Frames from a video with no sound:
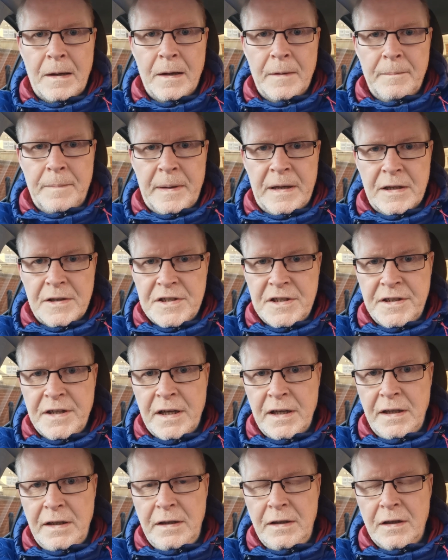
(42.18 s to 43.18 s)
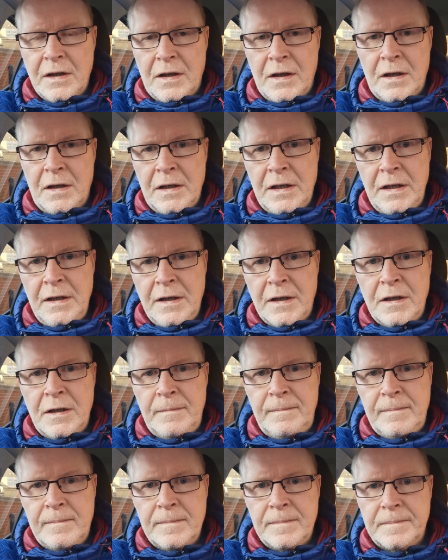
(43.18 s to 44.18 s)
But today I
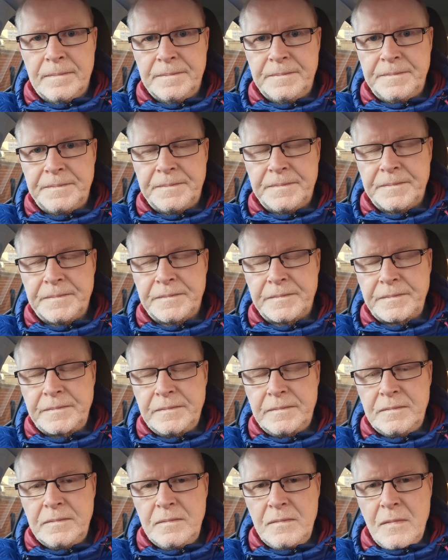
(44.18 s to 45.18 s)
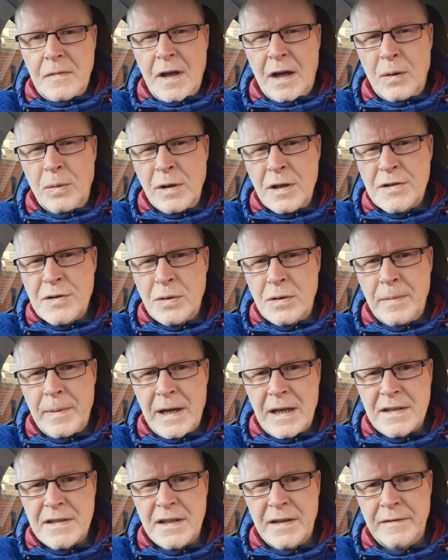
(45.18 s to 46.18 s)
um, I want to talk
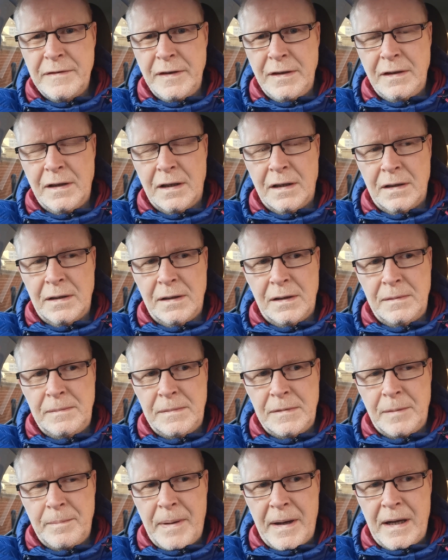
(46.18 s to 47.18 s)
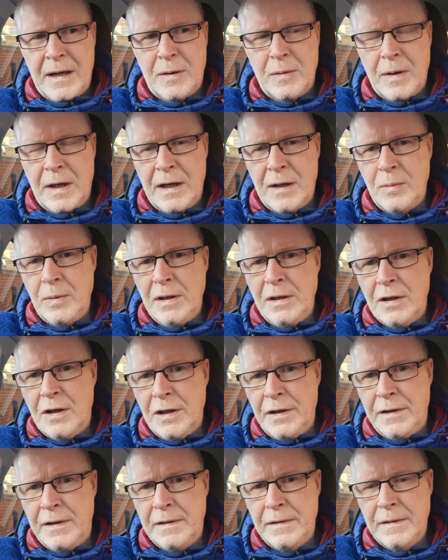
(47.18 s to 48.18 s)
about something um, about how we
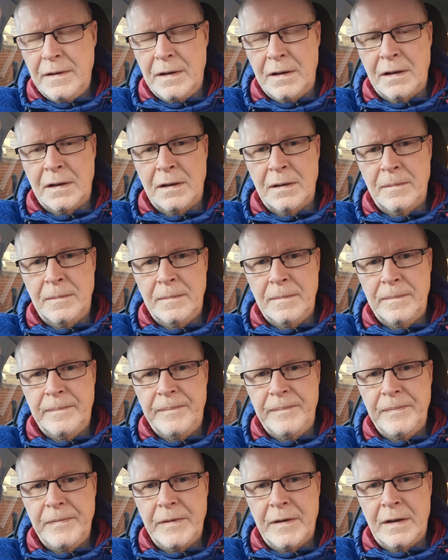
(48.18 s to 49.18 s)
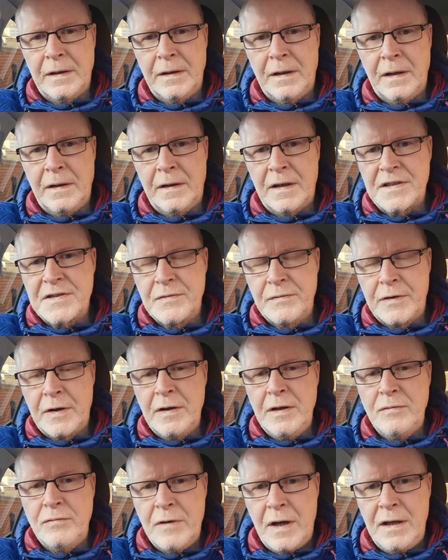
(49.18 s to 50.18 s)
learn, um, and, and that's
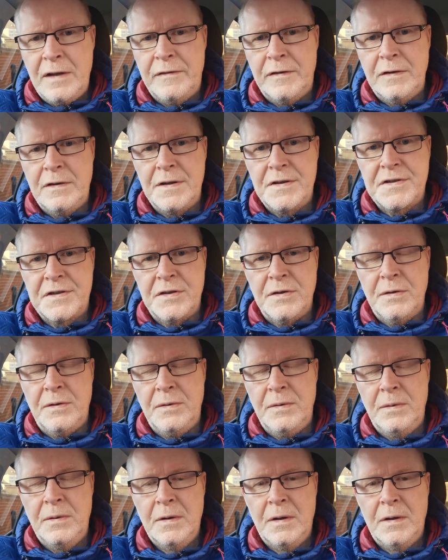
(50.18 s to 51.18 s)
very relevant to